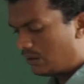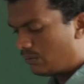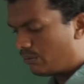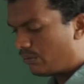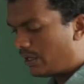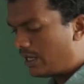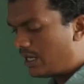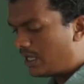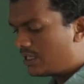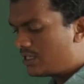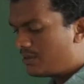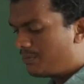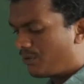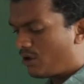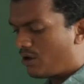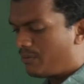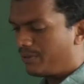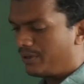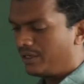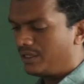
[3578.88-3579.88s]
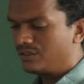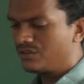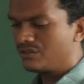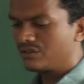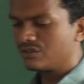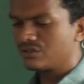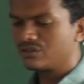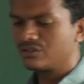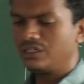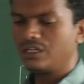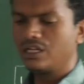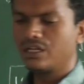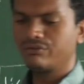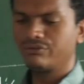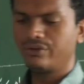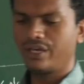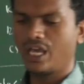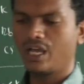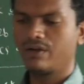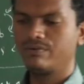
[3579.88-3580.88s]
what are the properties till now
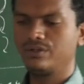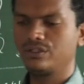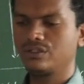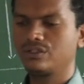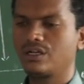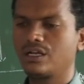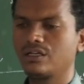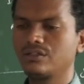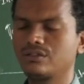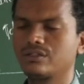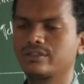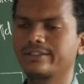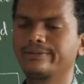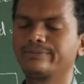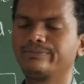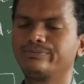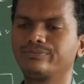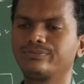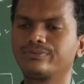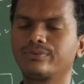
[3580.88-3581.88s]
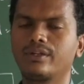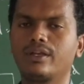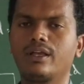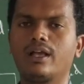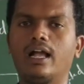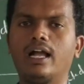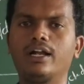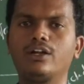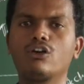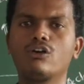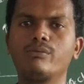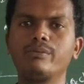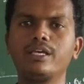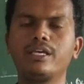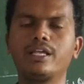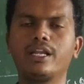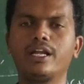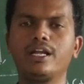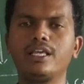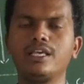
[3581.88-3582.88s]
we have discussed: atomic
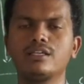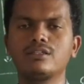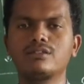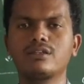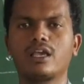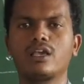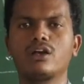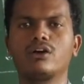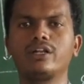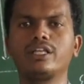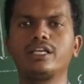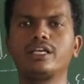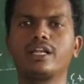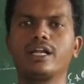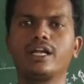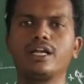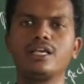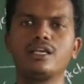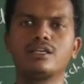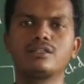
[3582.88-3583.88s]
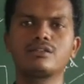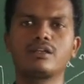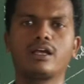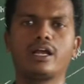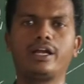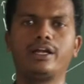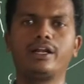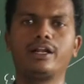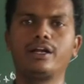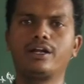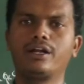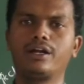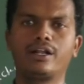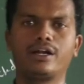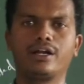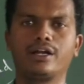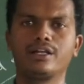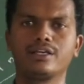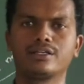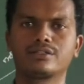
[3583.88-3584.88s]
radius, ionic radius, hydrated
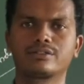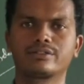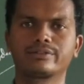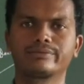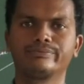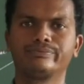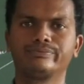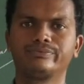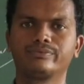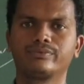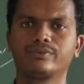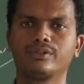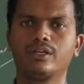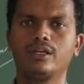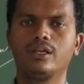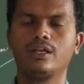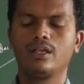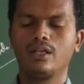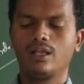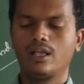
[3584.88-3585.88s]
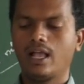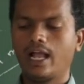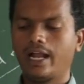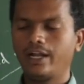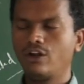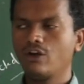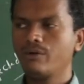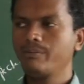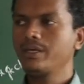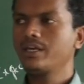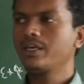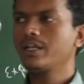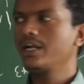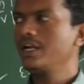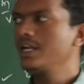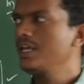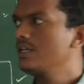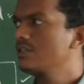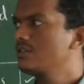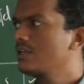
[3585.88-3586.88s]
radius. Atomic
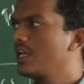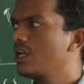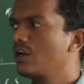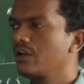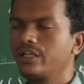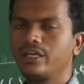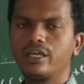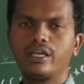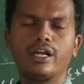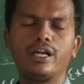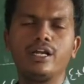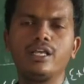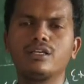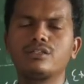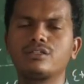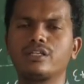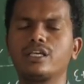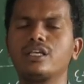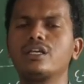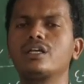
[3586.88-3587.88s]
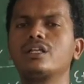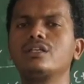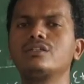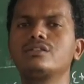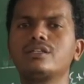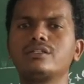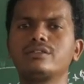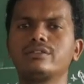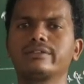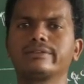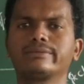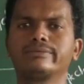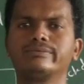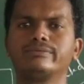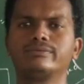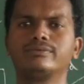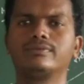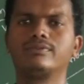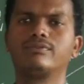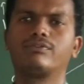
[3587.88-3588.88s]
radius, ionic radius increases
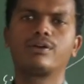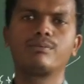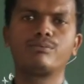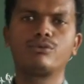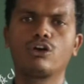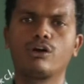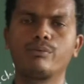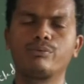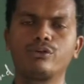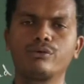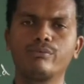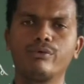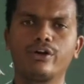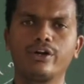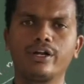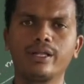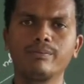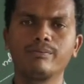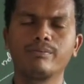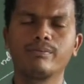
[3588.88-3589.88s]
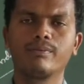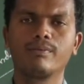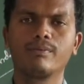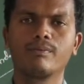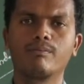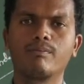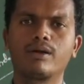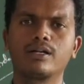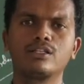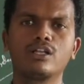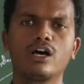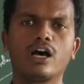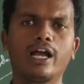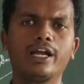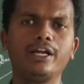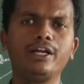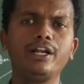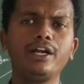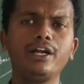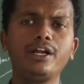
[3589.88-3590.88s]
from top to bottom, but the
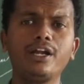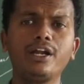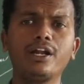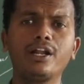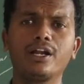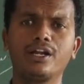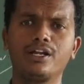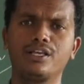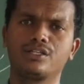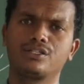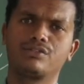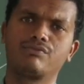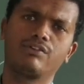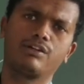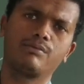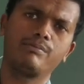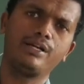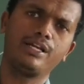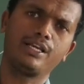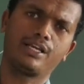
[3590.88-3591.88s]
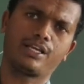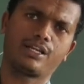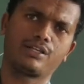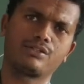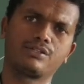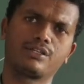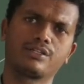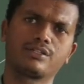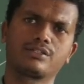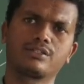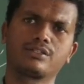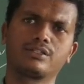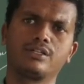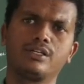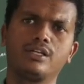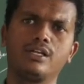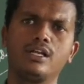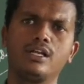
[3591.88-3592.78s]
hydrated radius will be decreases.